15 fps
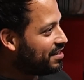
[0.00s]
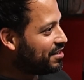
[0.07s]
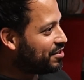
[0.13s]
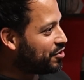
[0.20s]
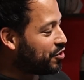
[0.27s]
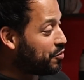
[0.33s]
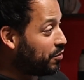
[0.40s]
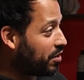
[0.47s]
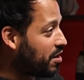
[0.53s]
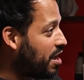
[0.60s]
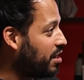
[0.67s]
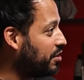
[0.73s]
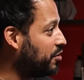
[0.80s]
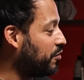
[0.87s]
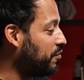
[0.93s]
So you were in
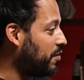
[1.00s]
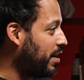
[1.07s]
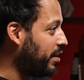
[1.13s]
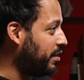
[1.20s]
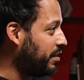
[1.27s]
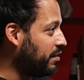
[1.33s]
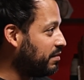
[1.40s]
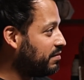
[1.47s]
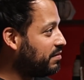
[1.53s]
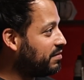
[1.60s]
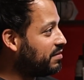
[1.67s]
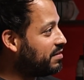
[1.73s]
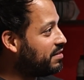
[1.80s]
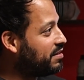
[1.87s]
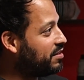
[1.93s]
college, you're fighting,
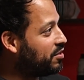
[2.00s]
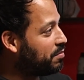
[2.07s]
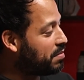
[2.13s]
you're